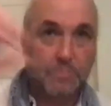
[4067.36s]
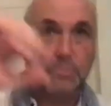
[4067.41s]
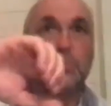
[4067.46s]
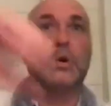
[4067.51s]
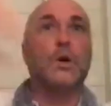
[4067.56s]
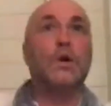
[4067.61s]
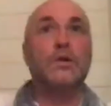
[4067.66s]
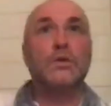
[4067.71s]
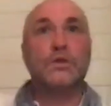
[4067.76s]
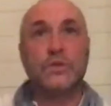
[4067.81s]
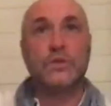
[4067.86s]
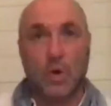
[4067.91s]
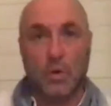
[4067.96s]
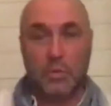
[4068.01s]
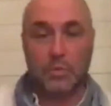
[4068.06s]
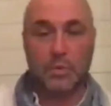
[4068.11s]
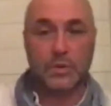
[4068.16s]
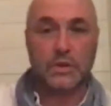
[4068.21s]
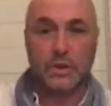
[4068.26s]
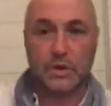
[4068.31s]
bursts
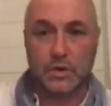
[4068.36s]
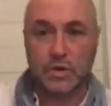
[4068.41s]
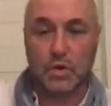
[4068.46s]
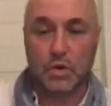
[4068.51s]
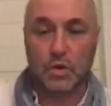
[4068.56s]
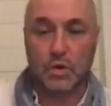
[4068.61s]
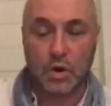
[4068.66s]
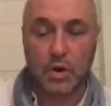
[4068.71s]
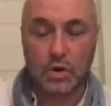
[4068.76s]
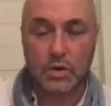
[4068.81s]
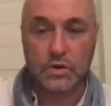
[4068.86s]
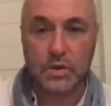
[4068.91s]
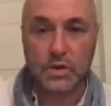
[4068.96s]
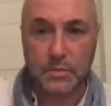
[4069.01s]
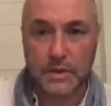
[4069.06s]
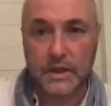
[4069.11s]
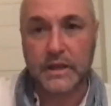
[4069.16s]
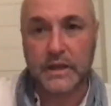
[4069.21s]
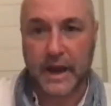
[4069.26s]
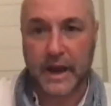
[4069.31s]
open the door,
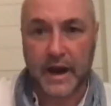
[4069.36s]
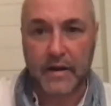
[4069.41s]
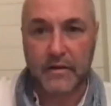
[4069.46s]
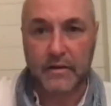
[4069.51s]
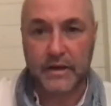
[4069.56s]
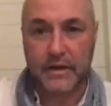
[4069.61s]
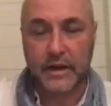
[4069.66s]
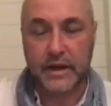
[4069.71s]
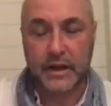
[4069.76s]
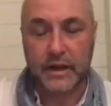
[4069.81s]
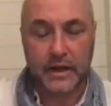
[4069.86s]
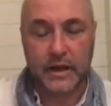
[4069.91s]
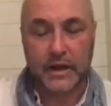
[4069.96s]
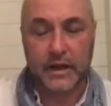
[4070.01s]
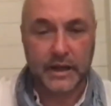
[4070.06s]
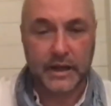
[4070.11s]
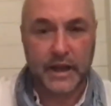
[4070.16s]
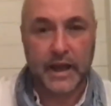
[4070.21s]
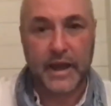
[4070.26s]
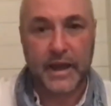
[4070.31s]
somebody carrying a
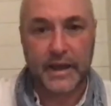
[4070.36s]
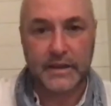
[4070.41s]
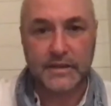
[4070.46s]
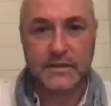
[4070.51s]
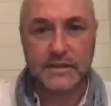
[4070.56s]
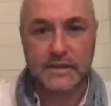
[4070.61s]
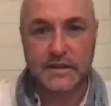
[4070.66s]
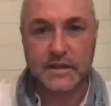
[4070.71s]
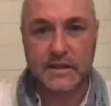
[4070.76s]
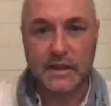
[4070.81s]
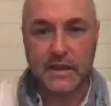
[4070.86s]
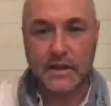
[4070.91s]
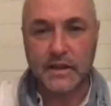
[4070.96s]
case,